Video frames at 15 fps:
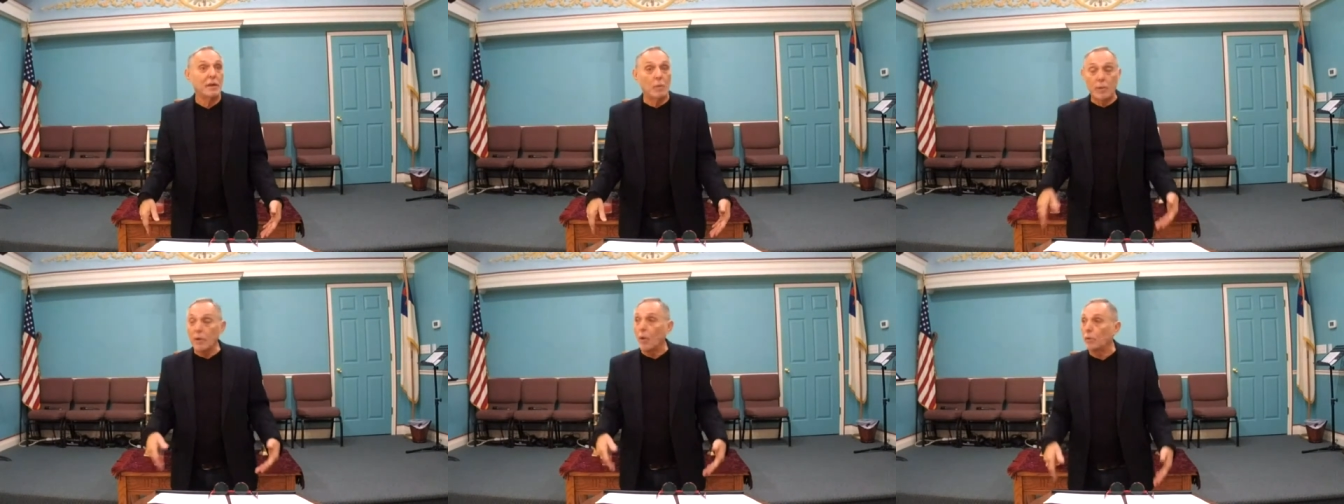
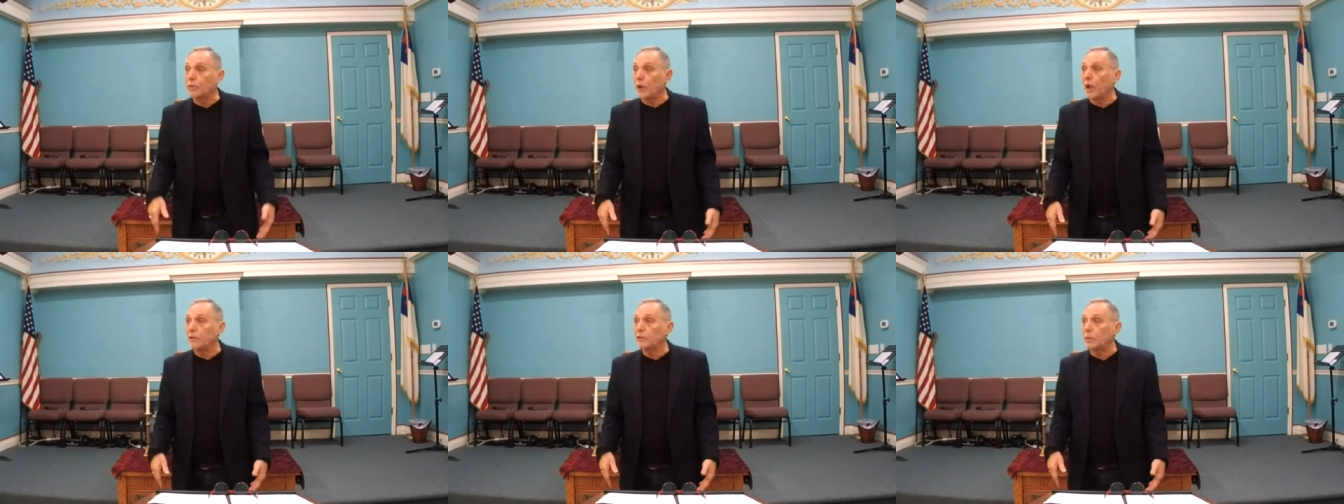And we're
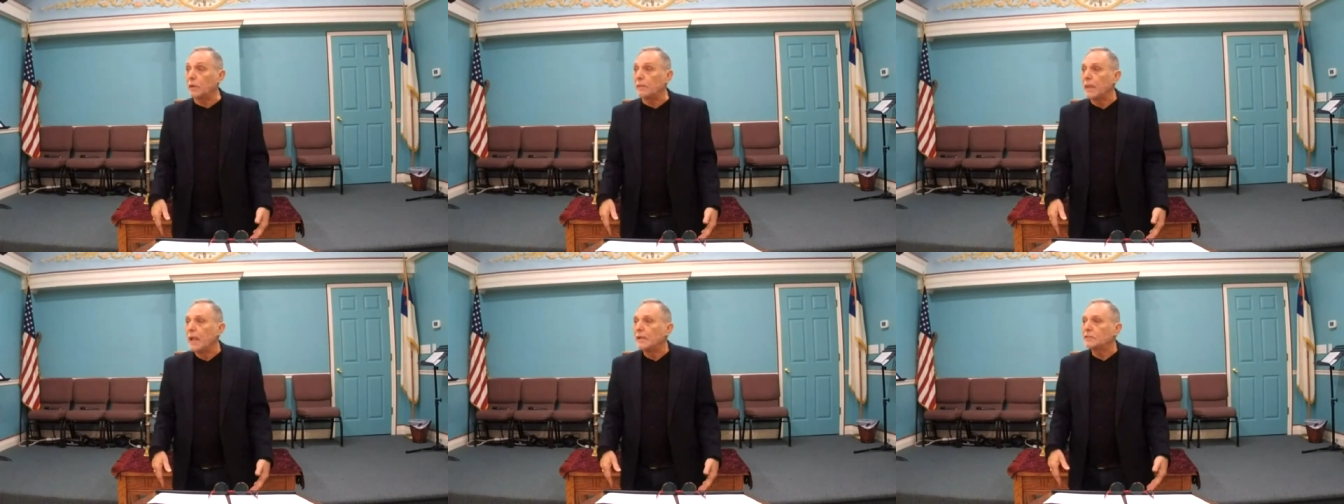holding on to
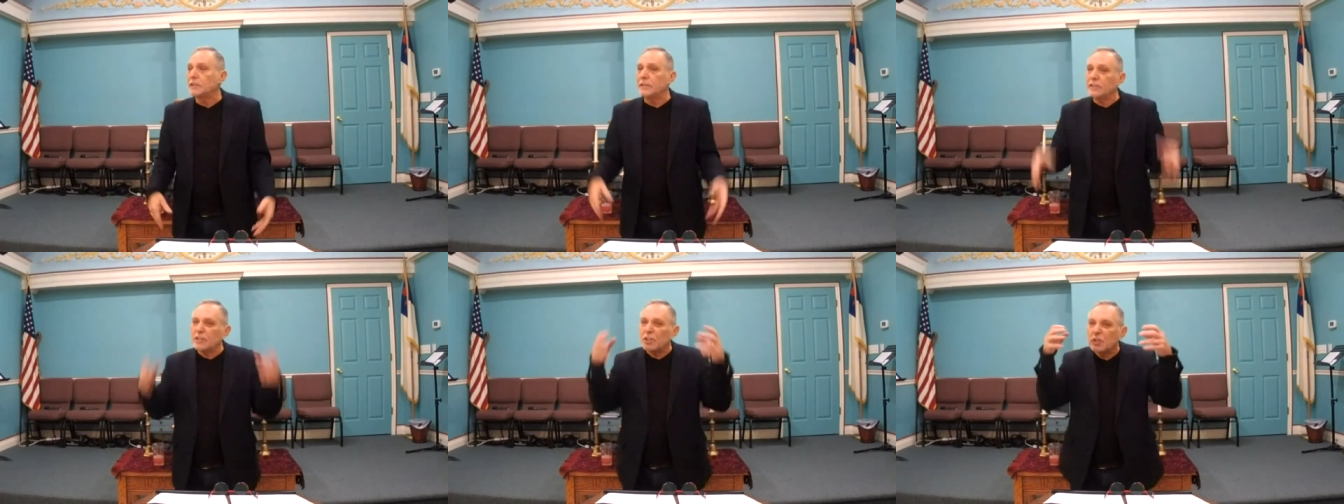it. See,
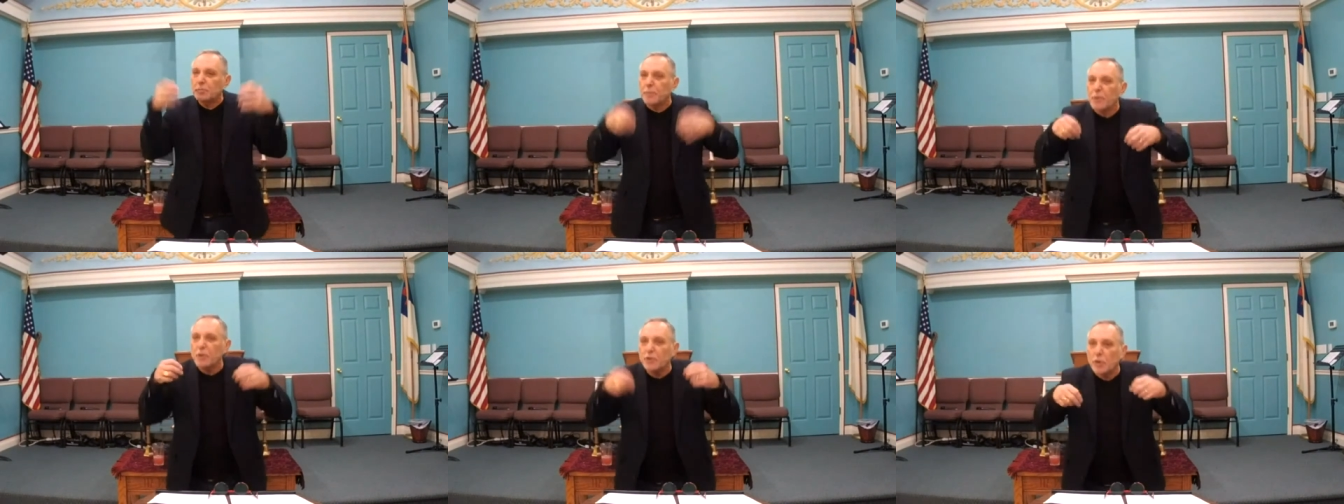these are
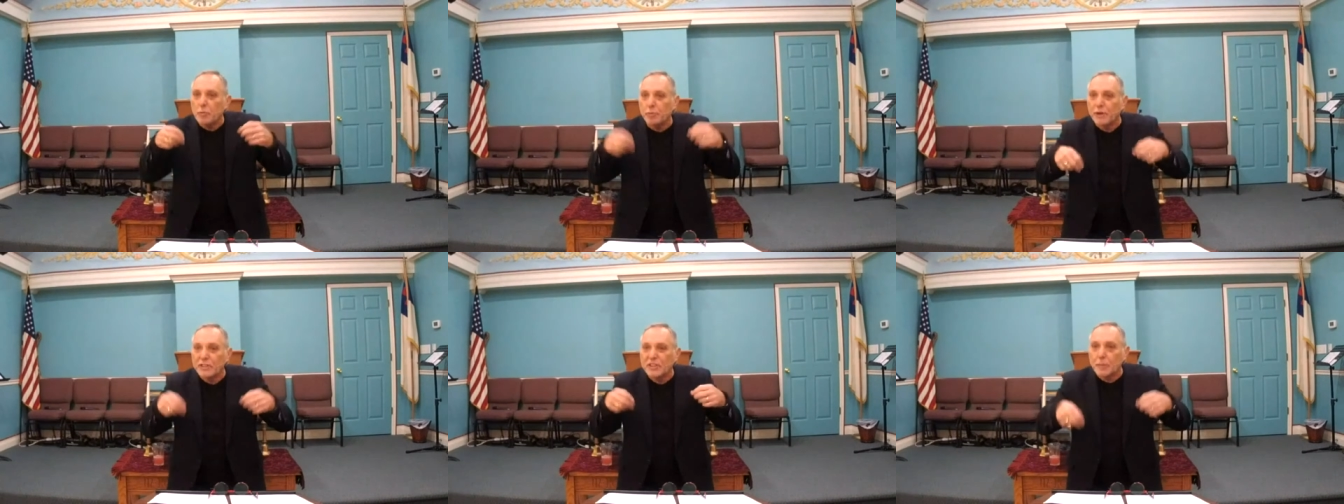spiritual
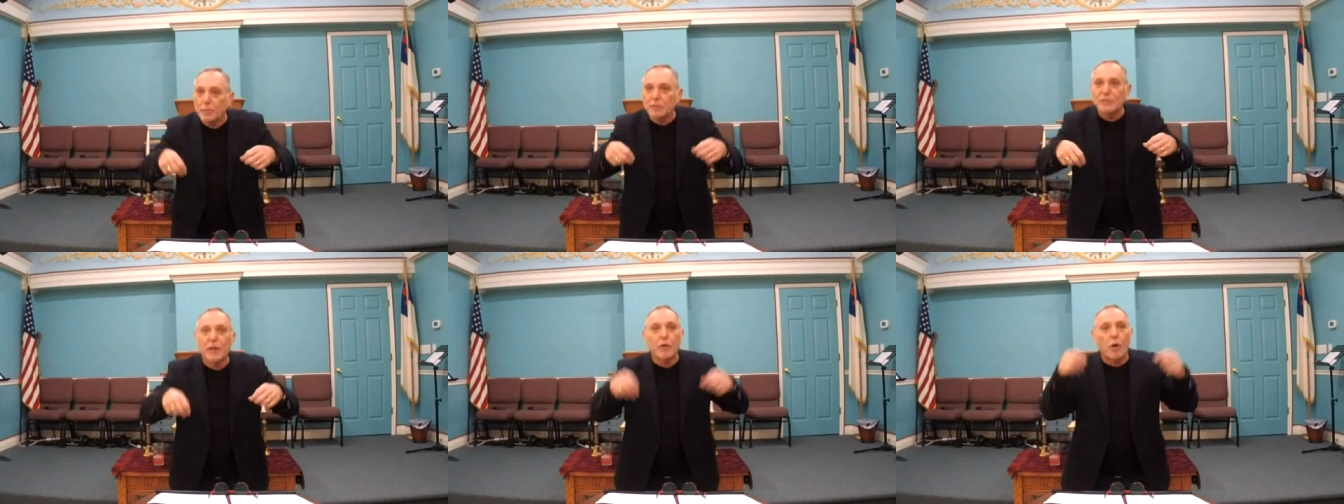
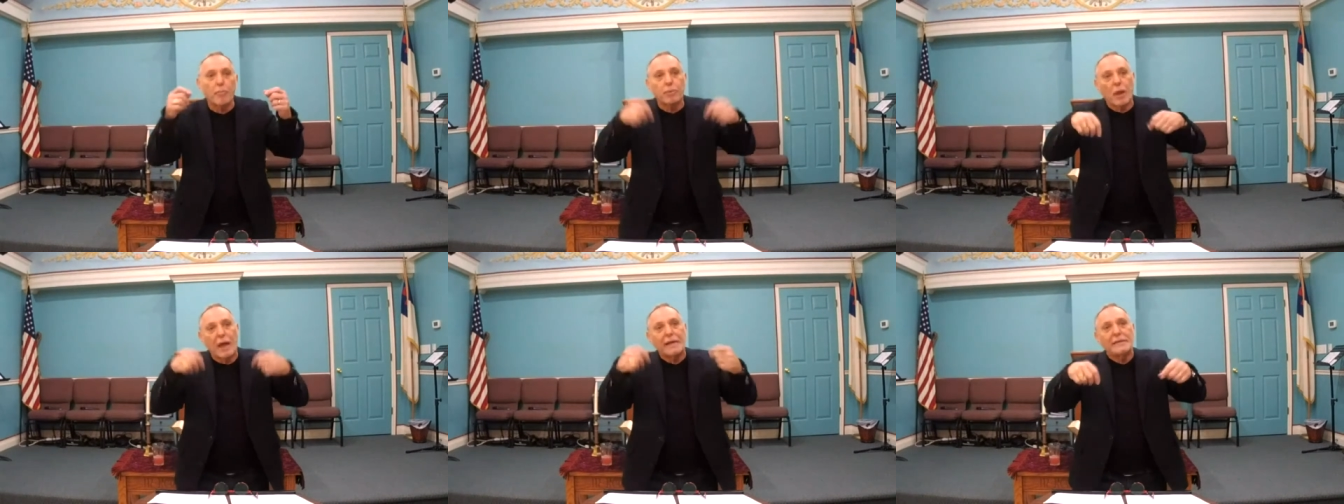principles that are
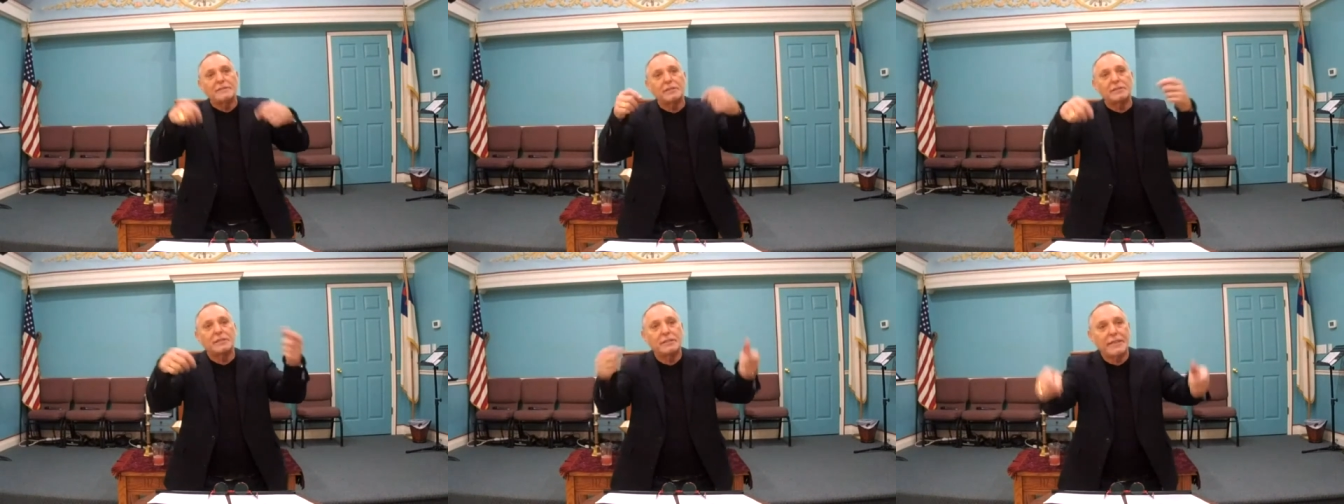applying
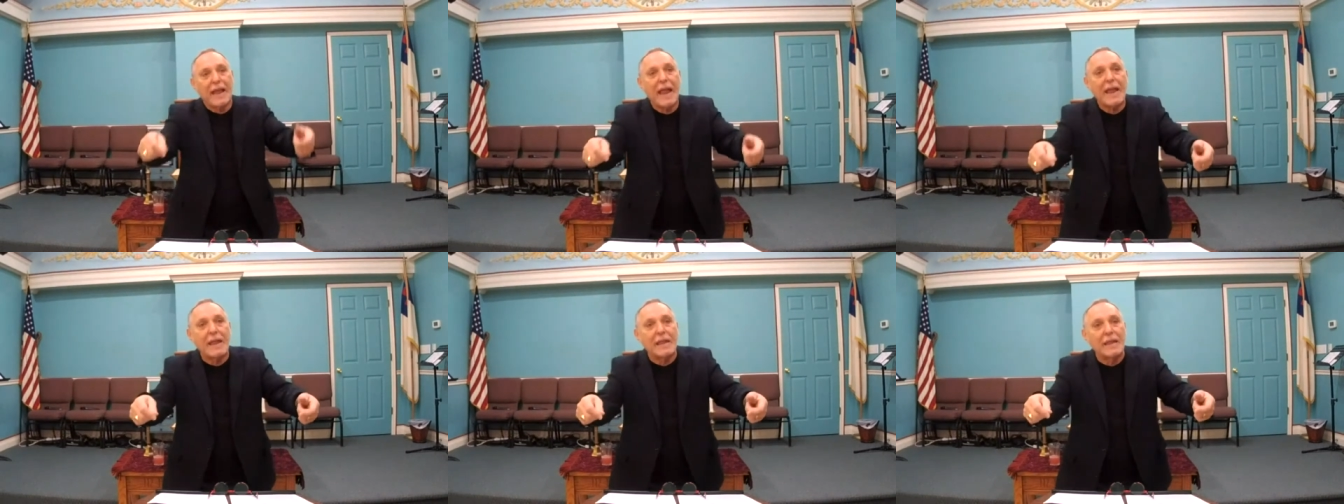to
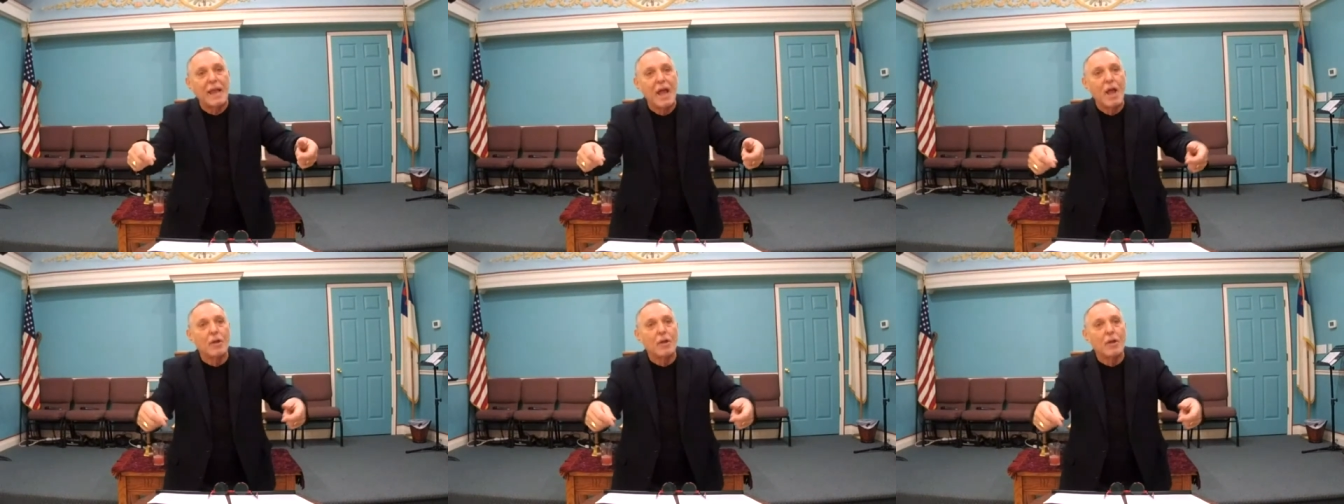today.